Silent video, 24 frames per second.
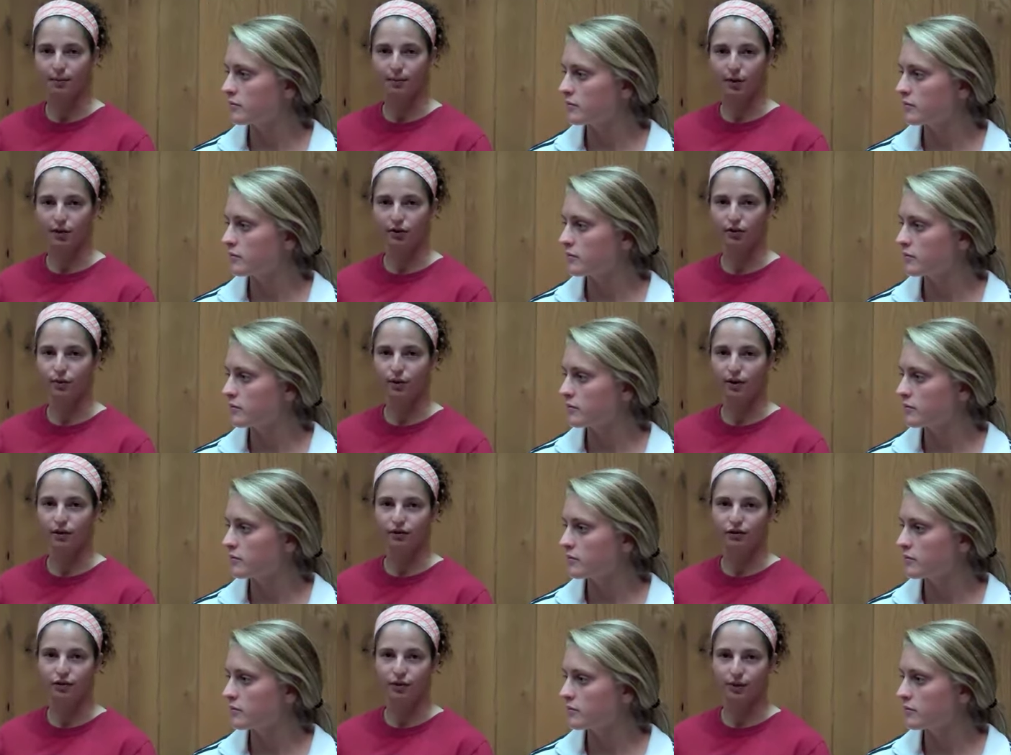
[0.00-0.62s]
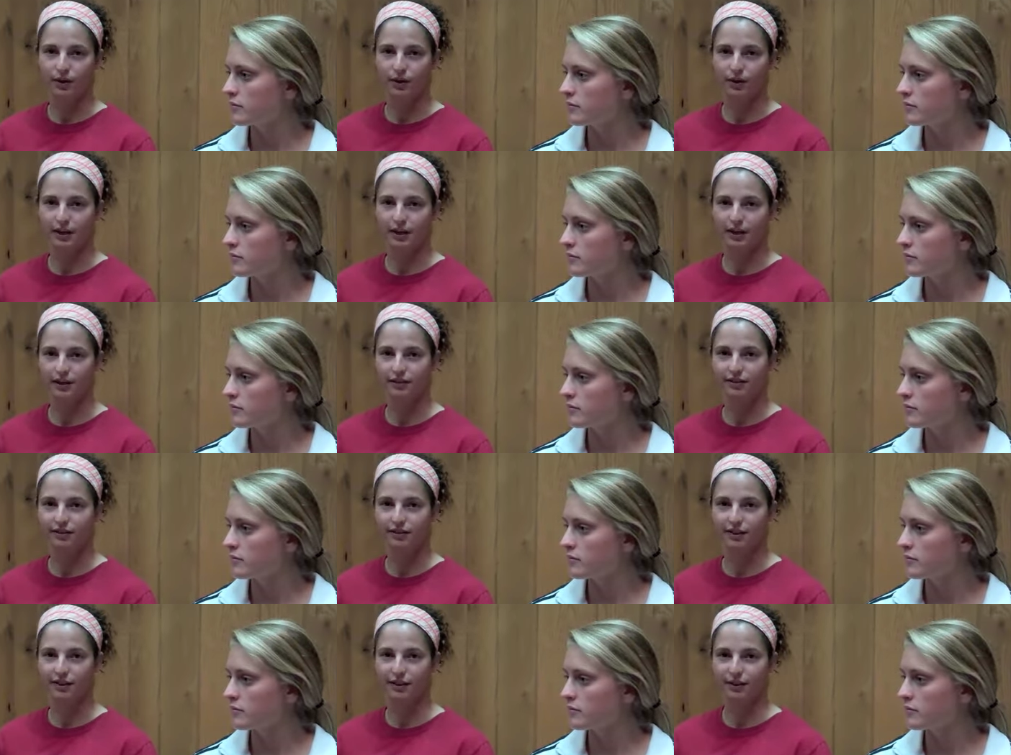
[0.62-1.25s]
Speaker 1: or 12:20,
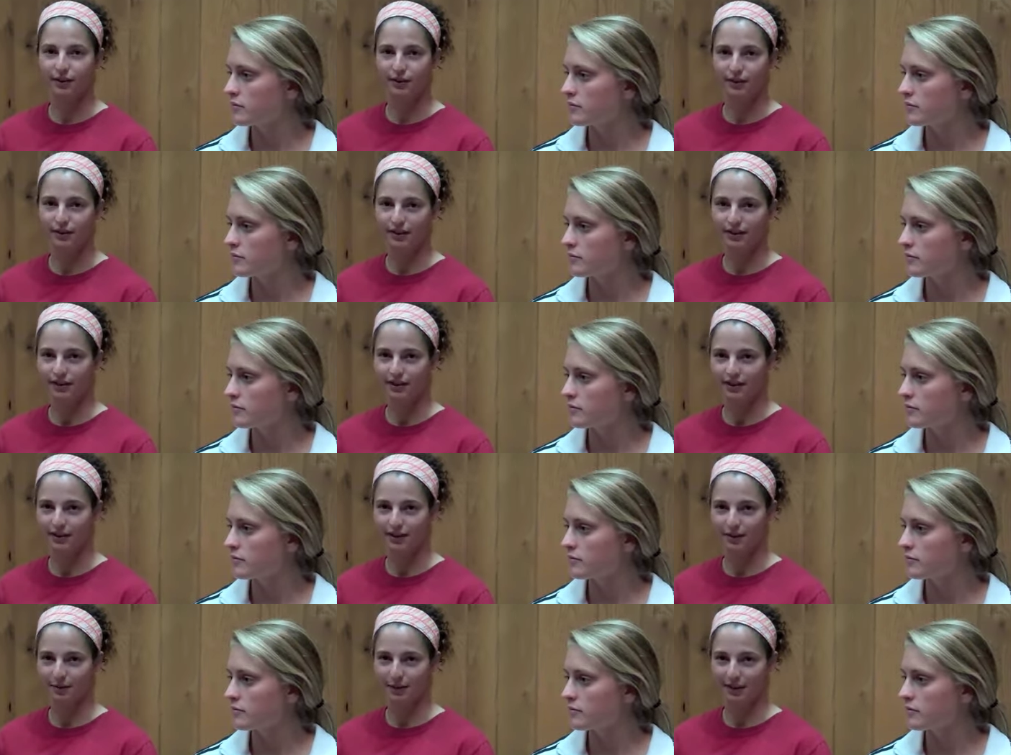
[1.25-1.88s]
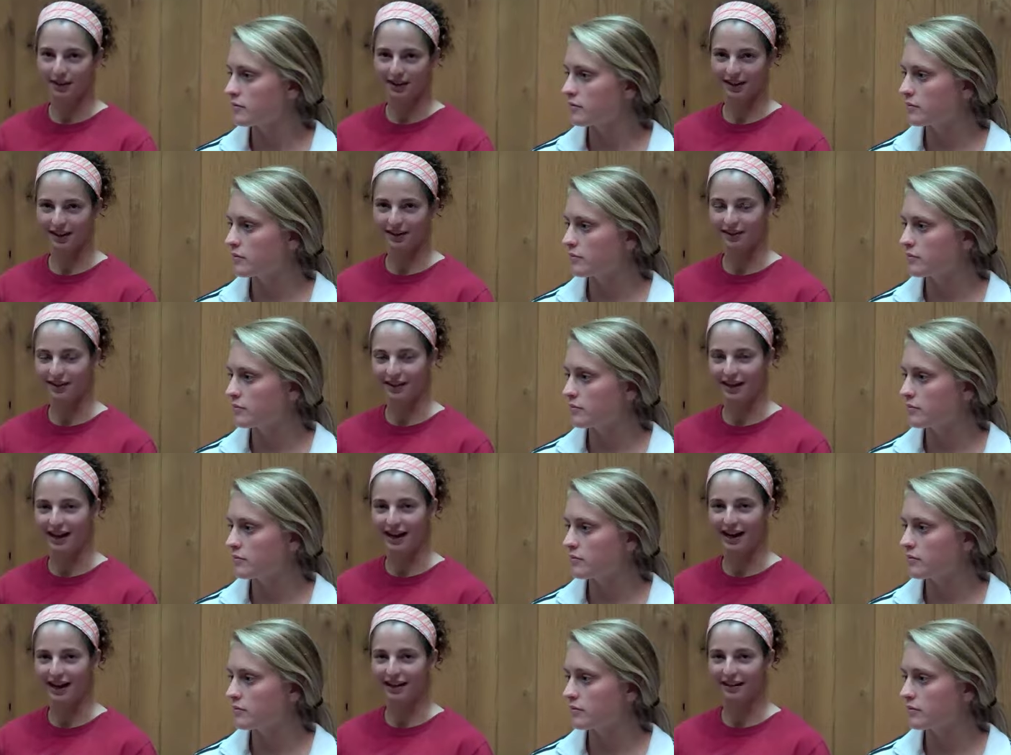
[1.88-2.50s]
so it'll be like
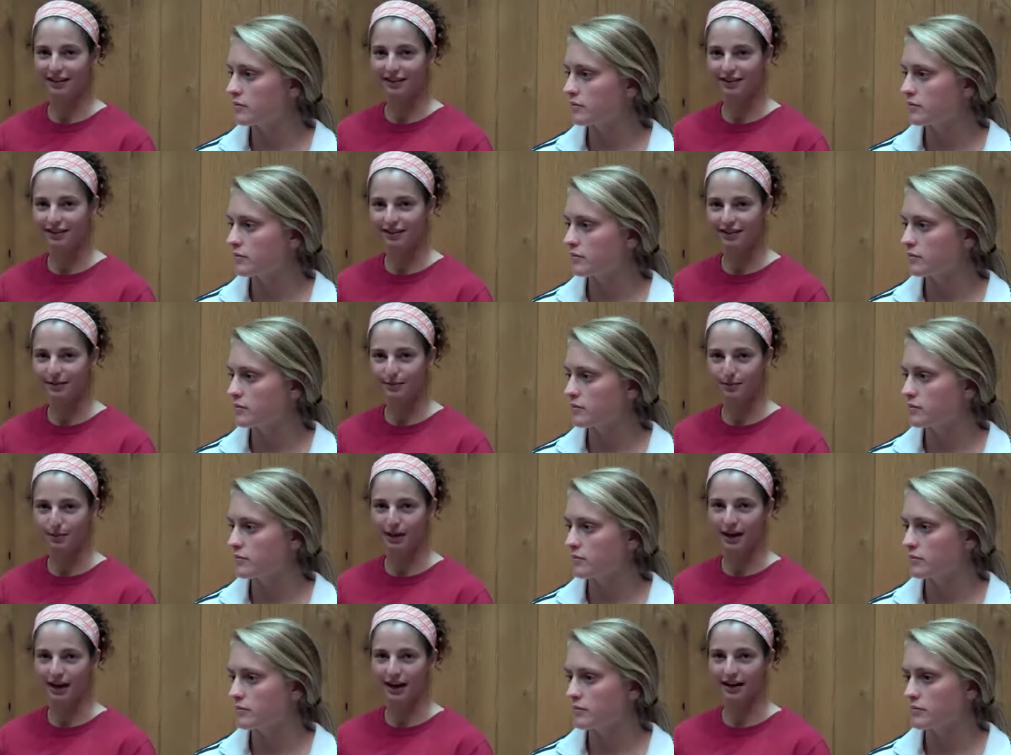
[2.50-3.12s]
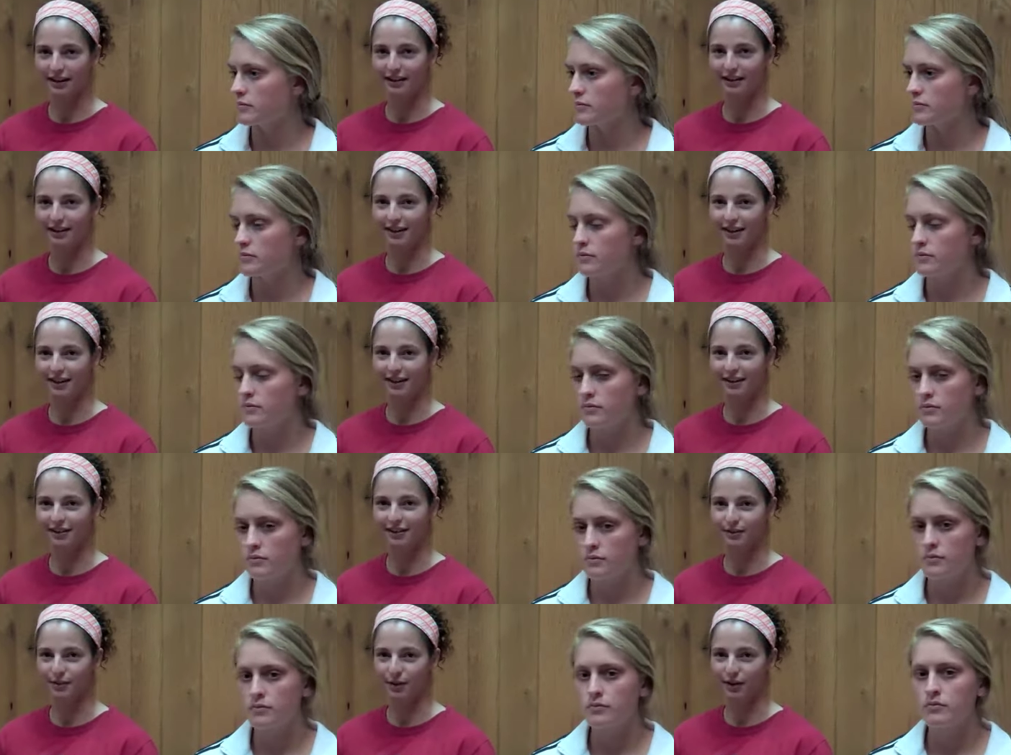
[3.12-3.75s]
class,
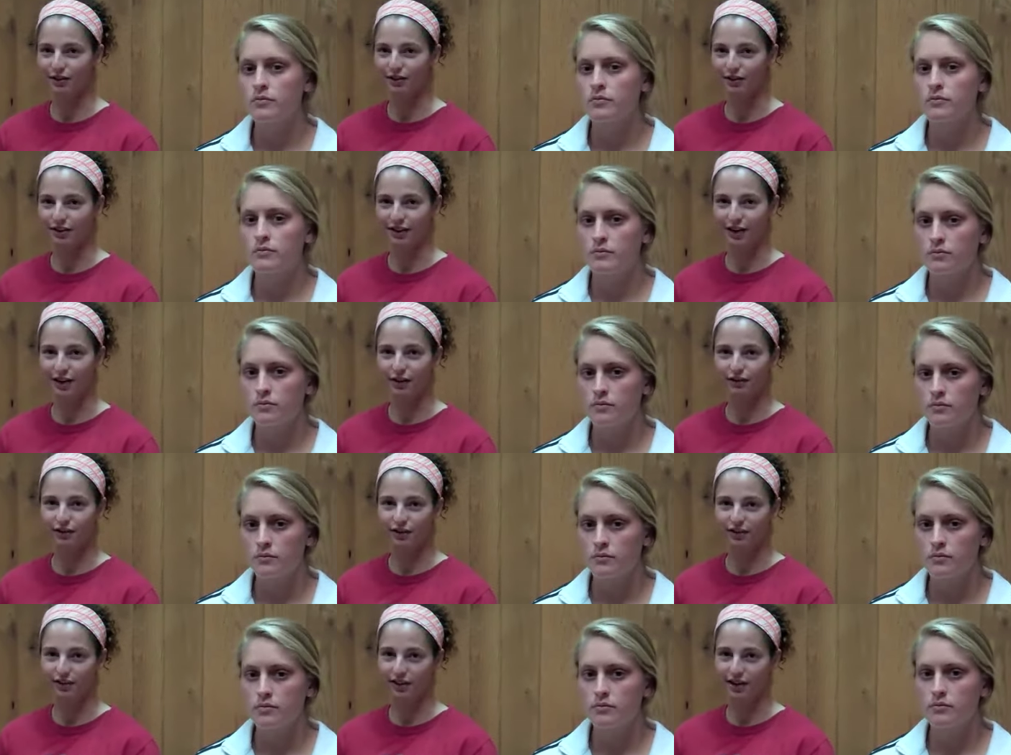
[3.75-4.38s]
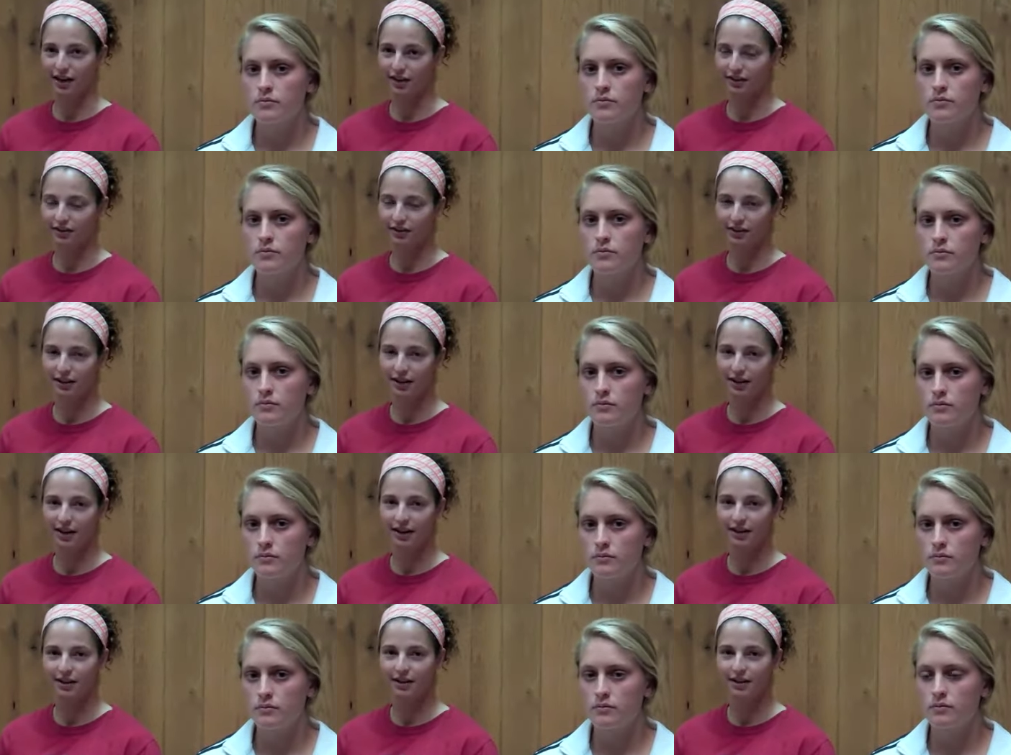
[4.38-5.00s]
practice, rushing off to class
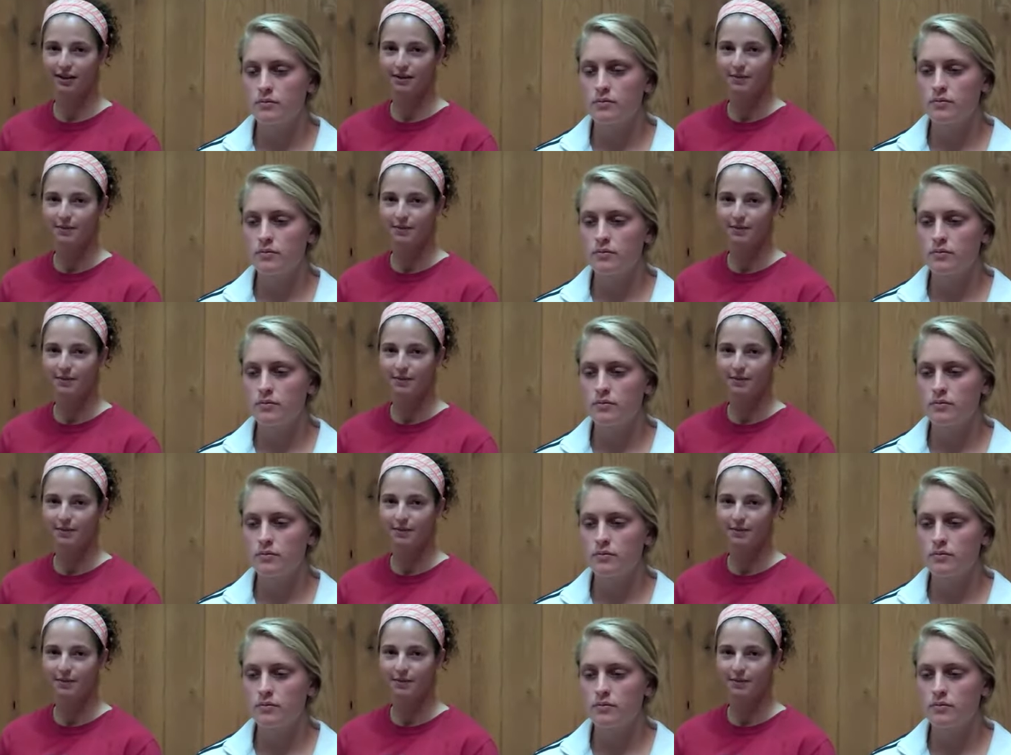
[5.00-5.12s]
again.